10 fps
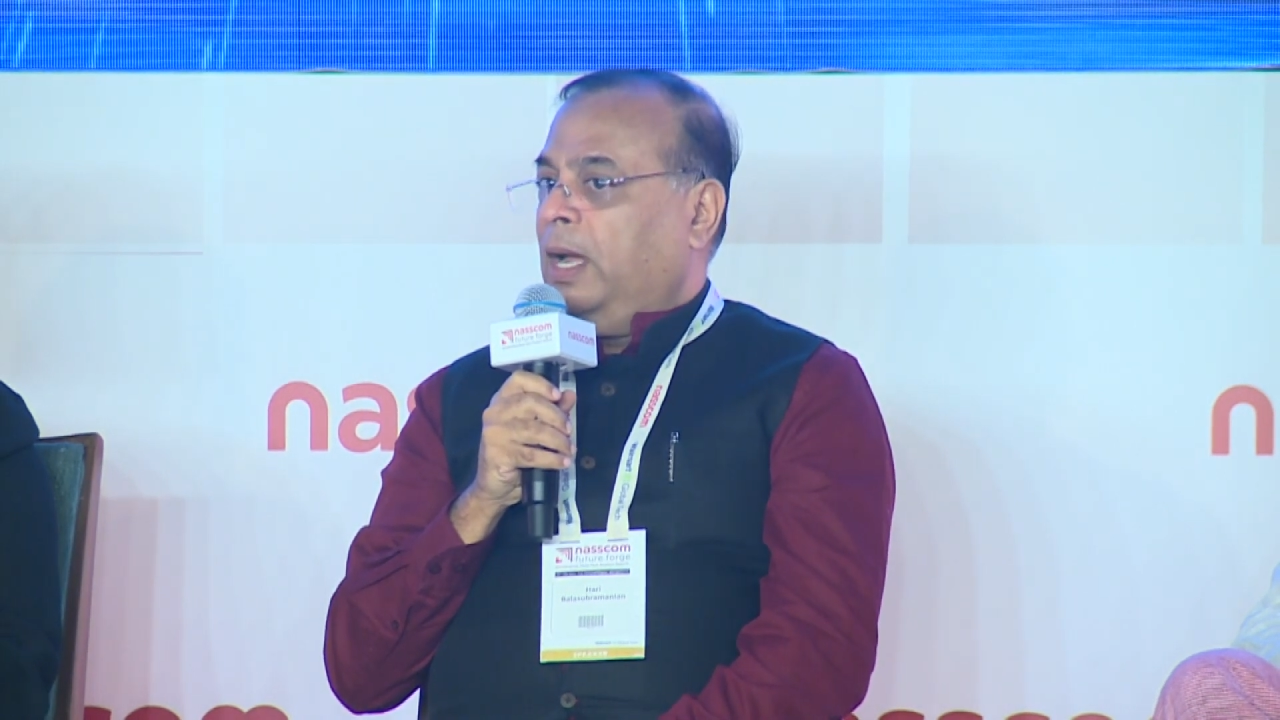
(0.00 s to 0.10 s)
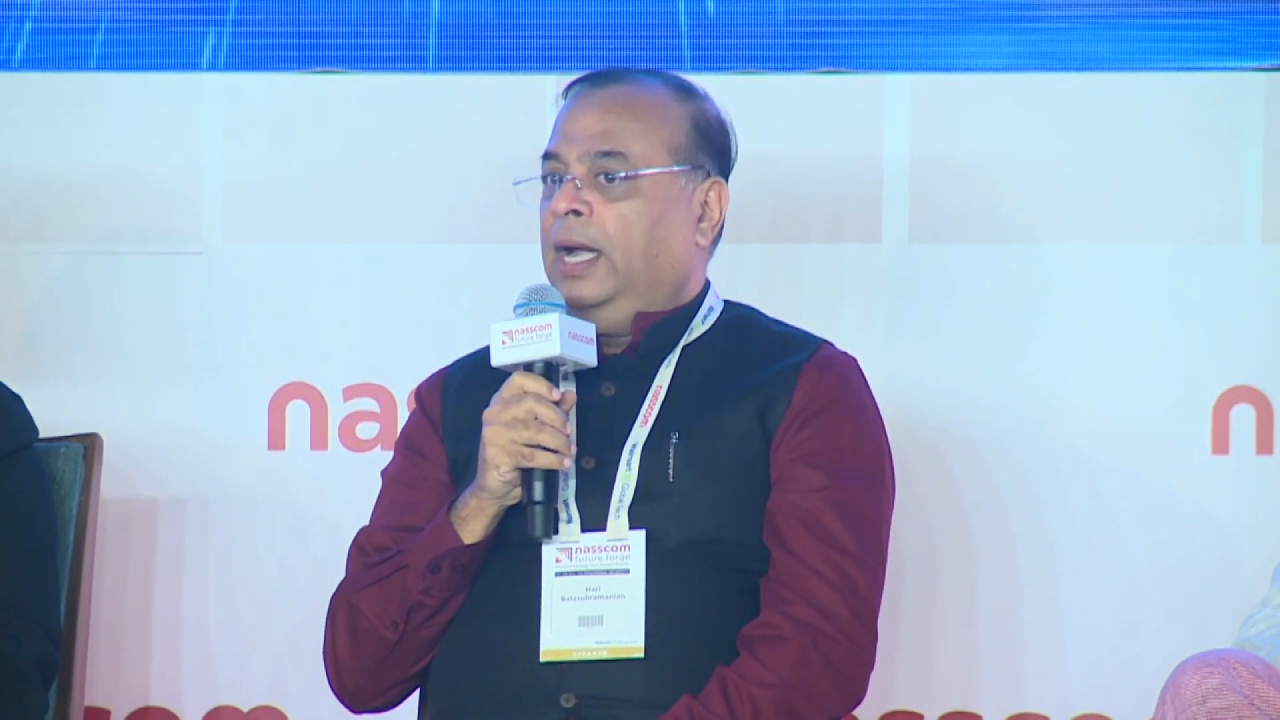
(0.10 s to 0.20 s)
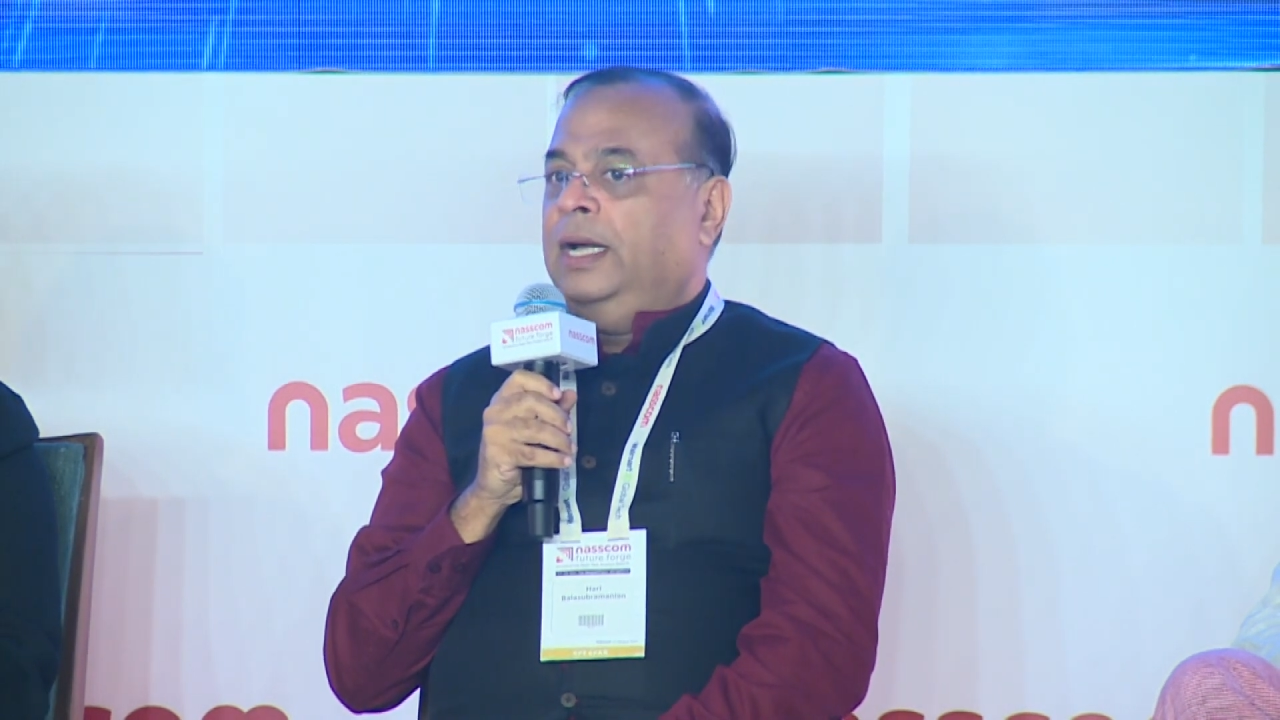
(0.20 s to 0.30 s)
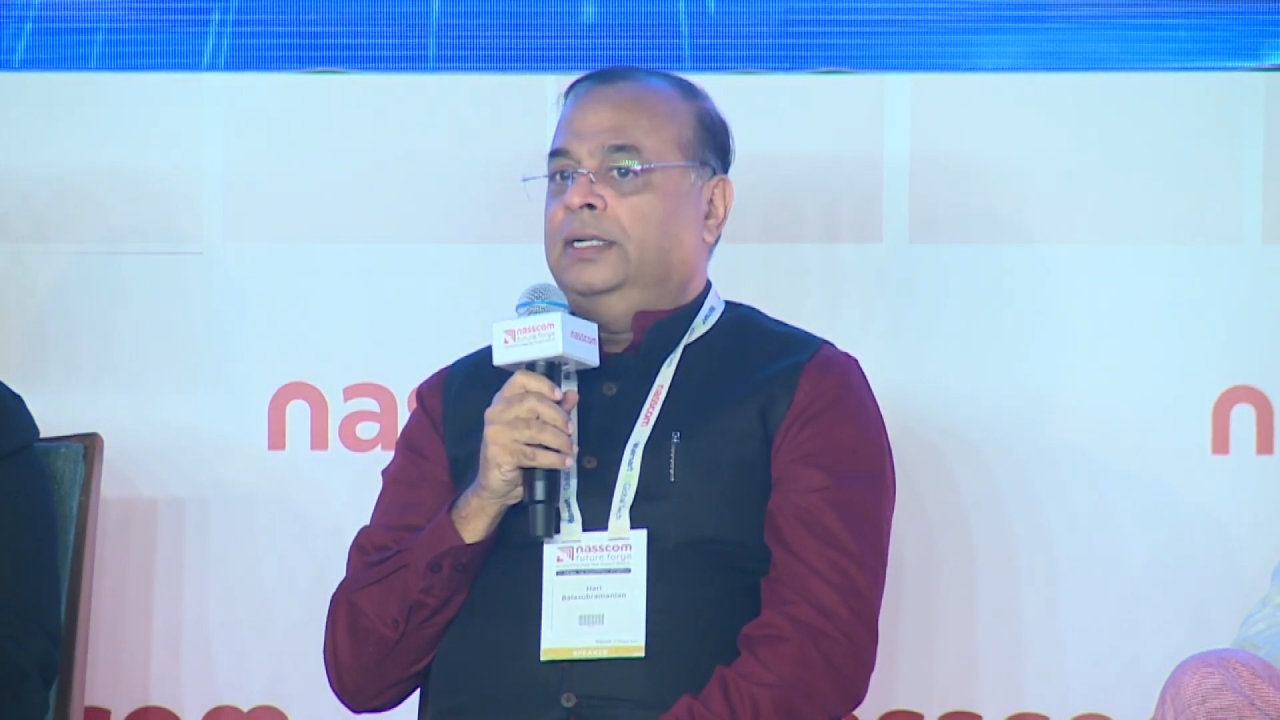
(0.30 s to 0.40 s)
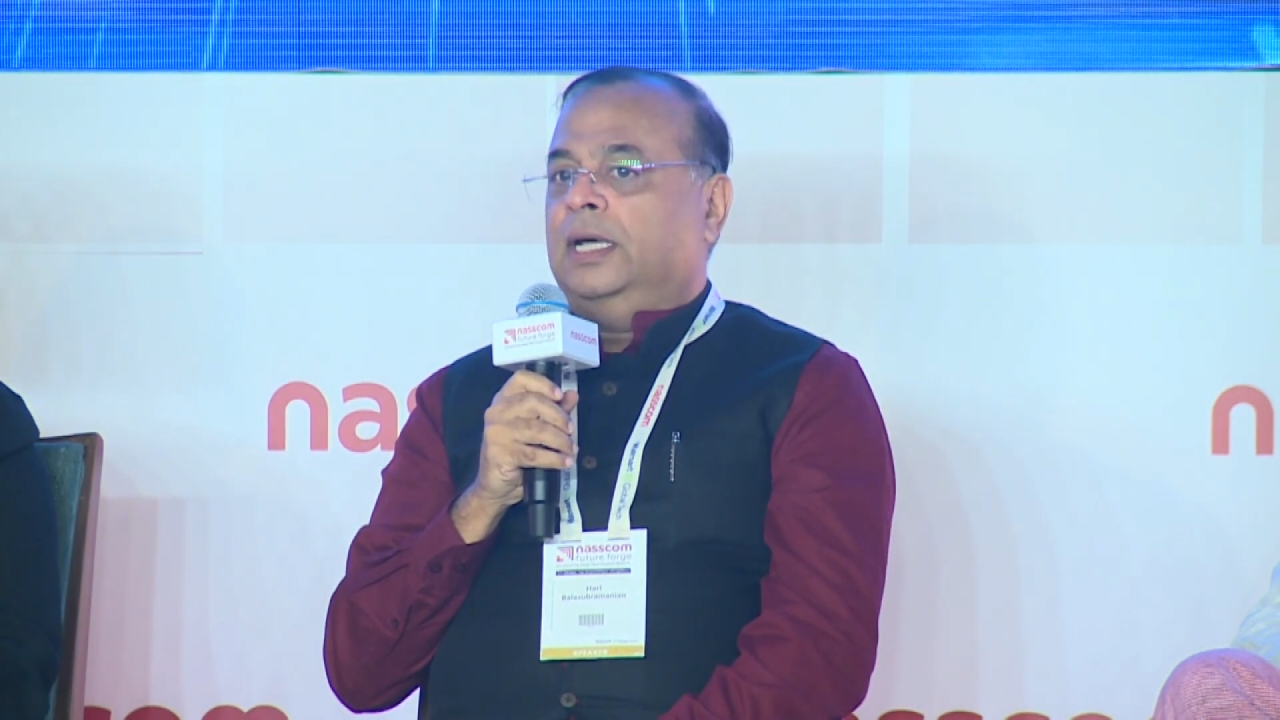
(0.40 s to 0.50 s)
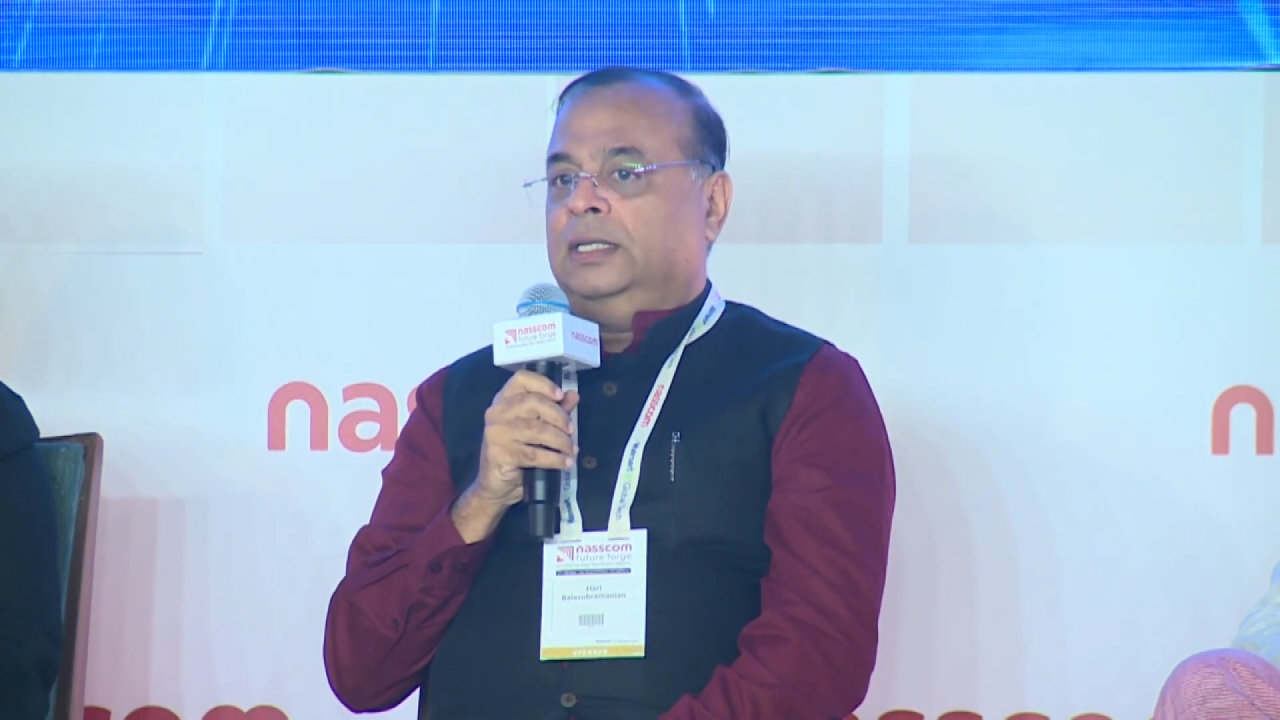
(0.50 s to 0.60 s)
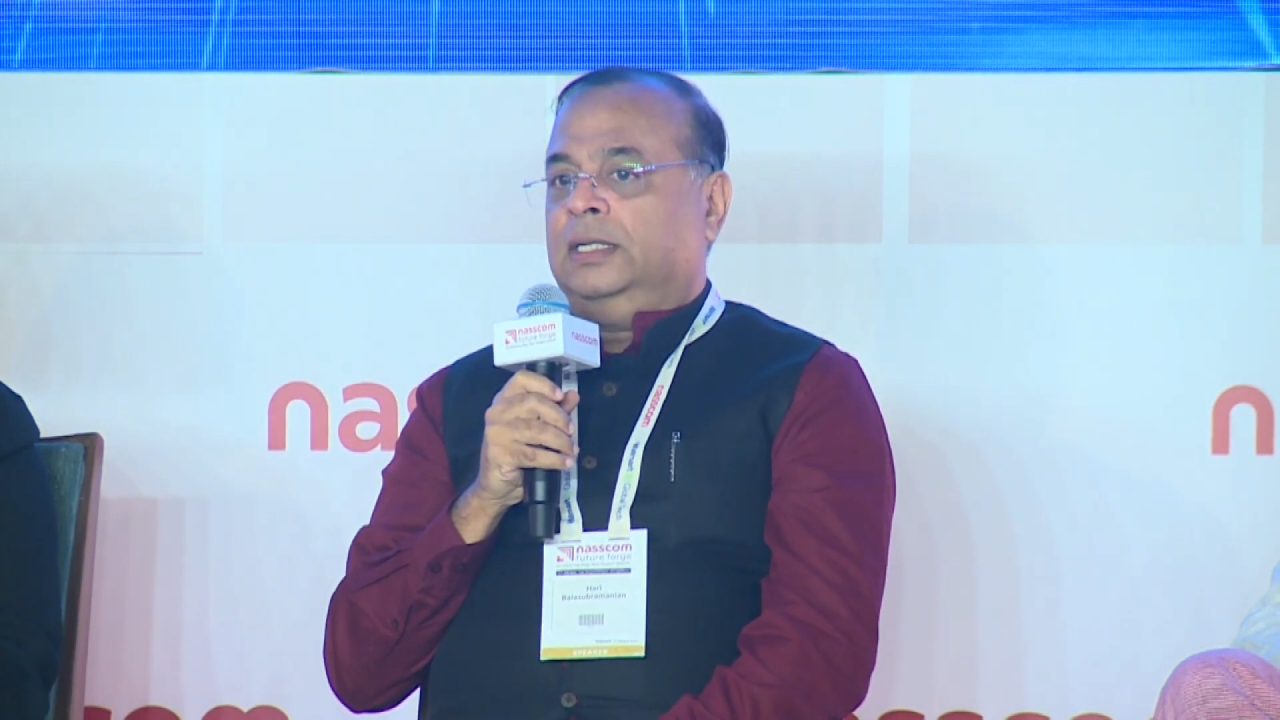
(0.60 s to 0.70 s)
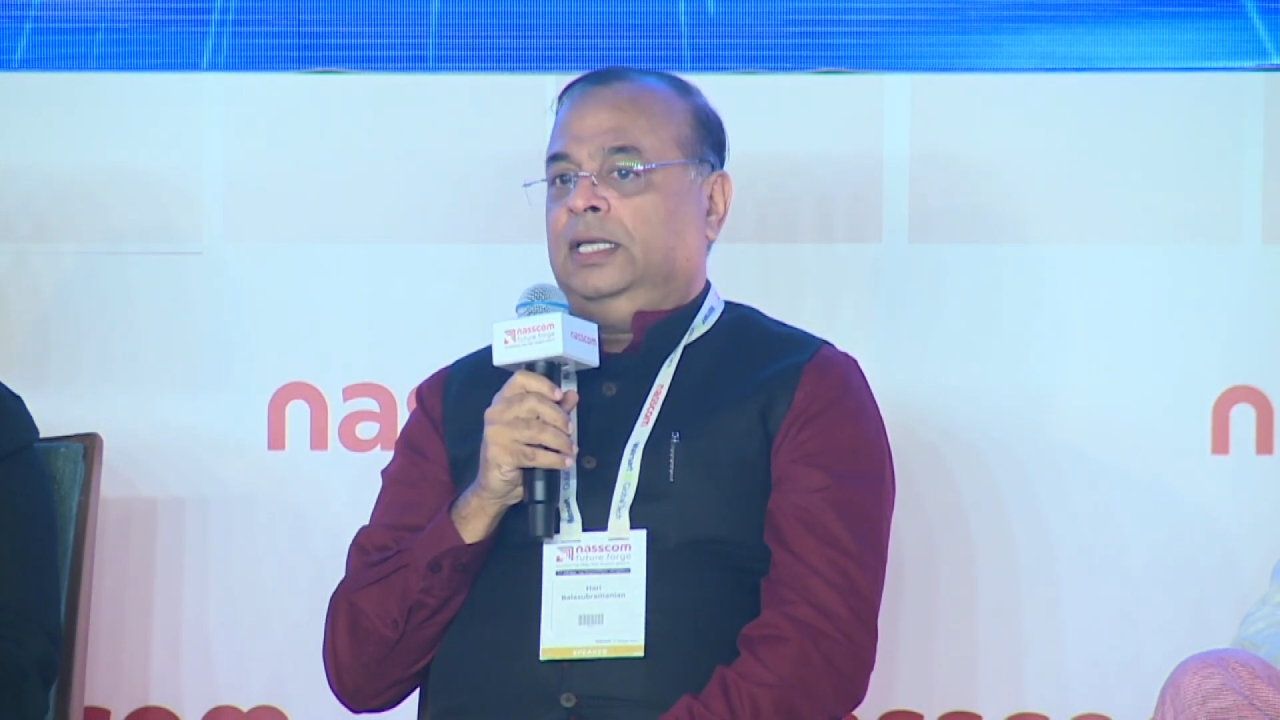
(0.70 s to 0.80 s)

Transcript: And the other